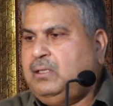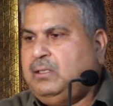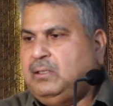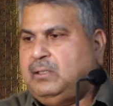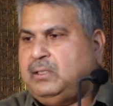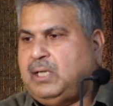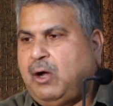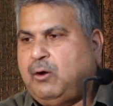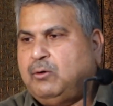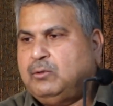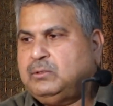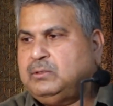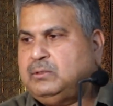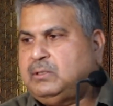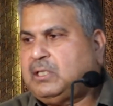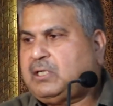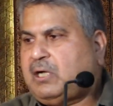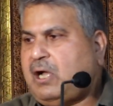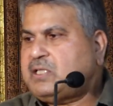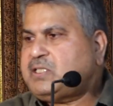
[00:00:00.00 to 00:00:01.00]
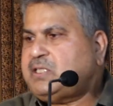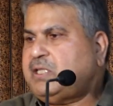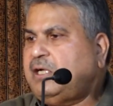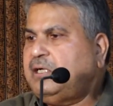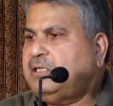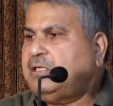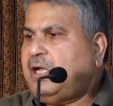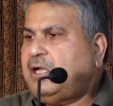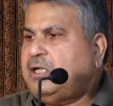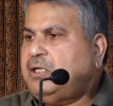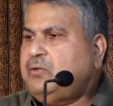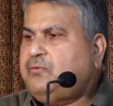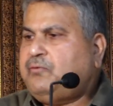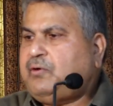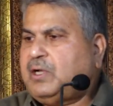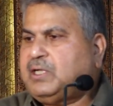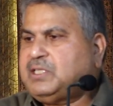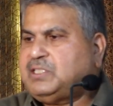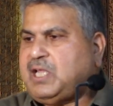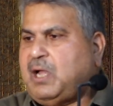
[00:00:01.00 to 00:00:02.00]
Now, the Kaziranga,
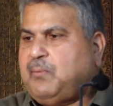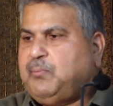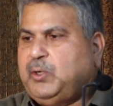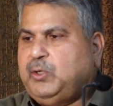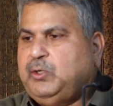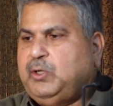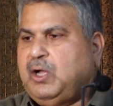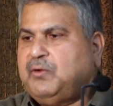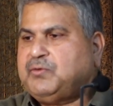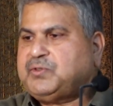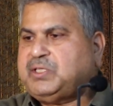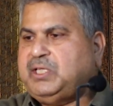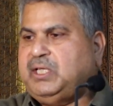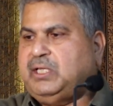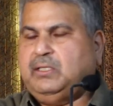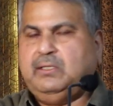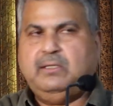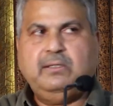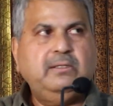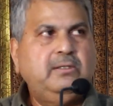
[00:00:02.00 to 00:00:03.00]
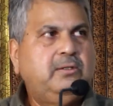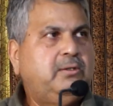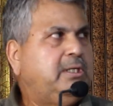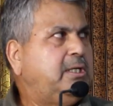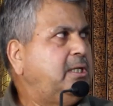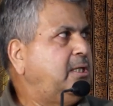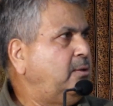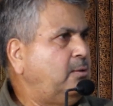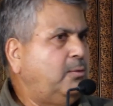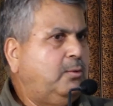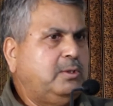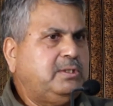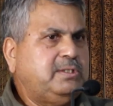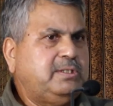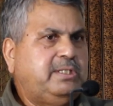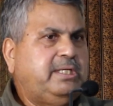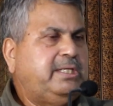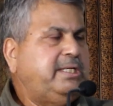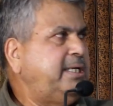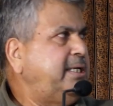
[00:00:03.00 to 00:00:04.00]
for example, you have seen,
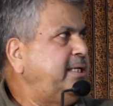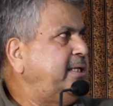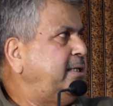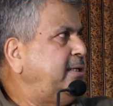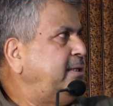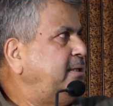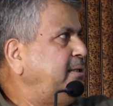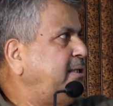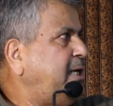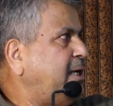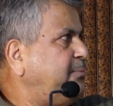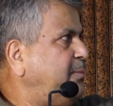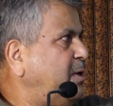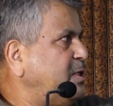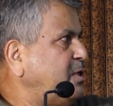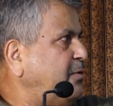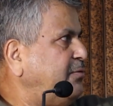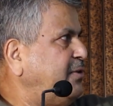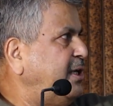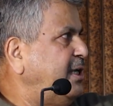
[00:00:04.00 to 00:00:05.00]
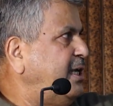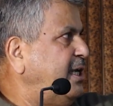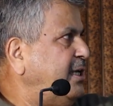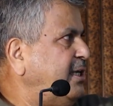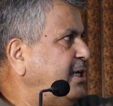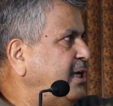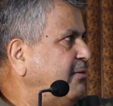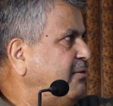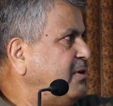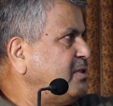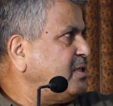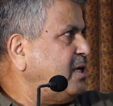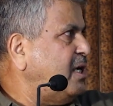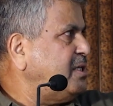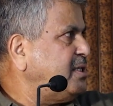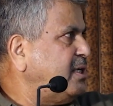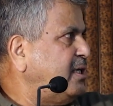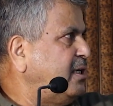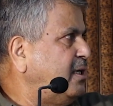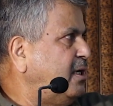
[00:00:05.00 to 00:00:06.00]
originally that much of the area was
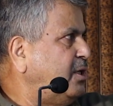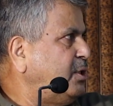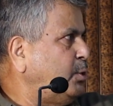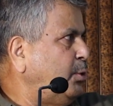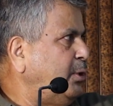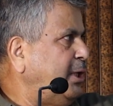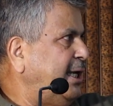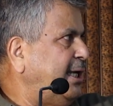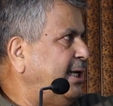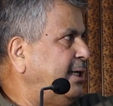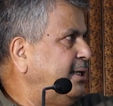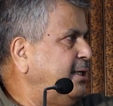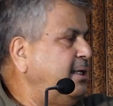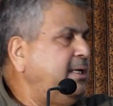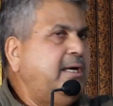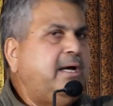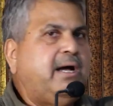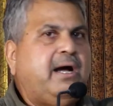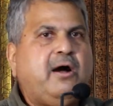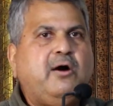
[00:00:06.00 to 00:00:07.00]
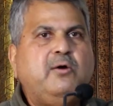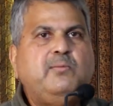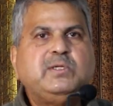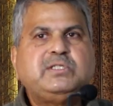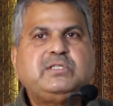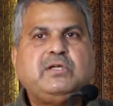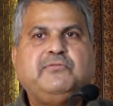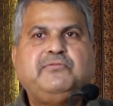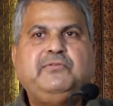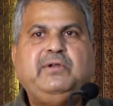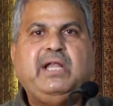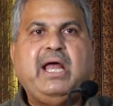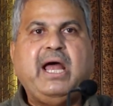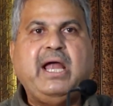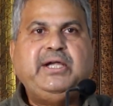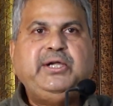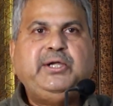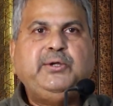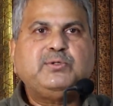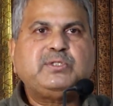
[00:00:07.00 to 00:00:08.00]
Kaziranga. Today, how much of
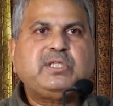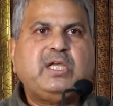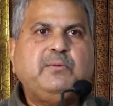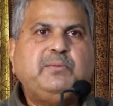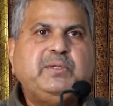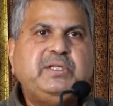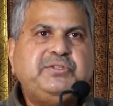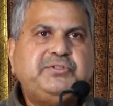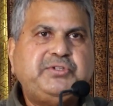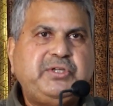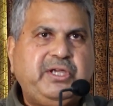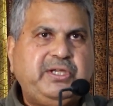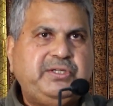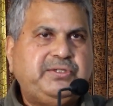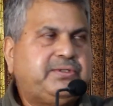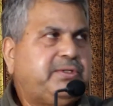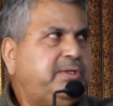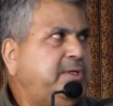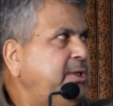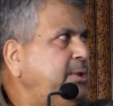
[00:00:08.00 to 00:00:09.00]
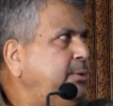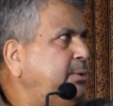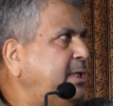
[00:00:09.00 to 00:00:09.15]
land use have been changed. You